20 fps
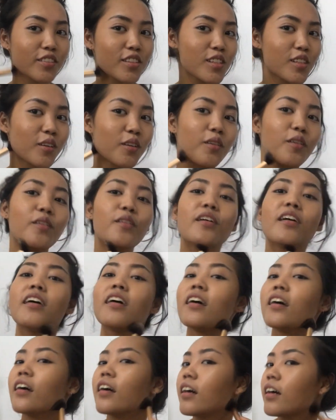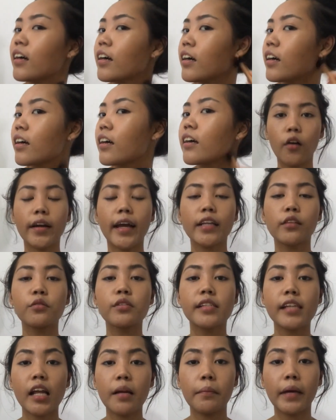So okay, to
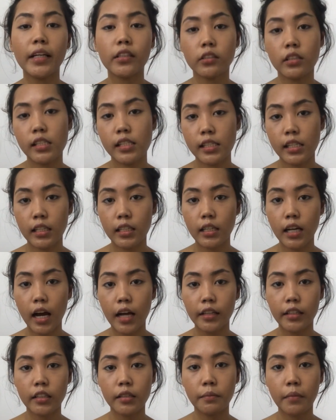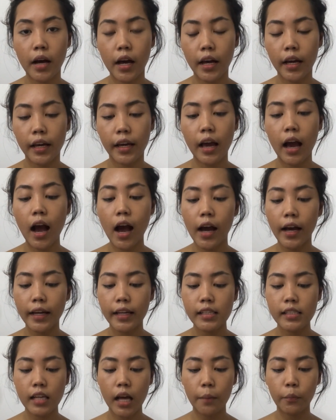set my concealer under my
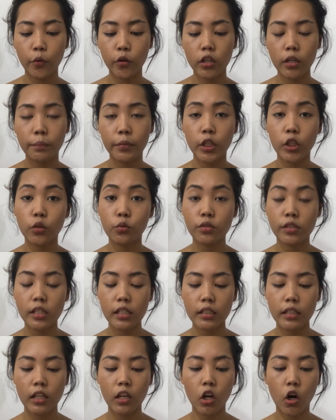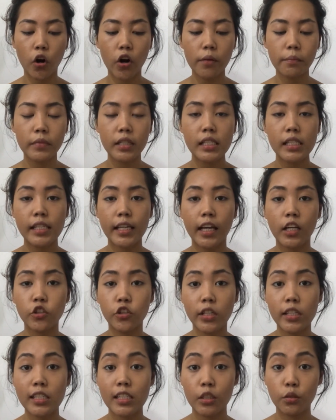eyes, I'm going to be using the Laura Mercier
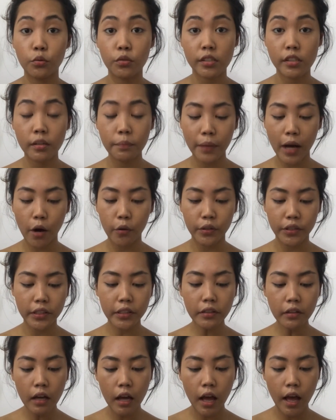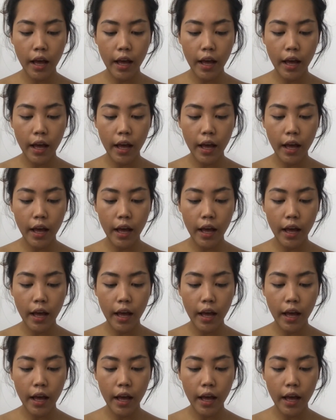translucent powder.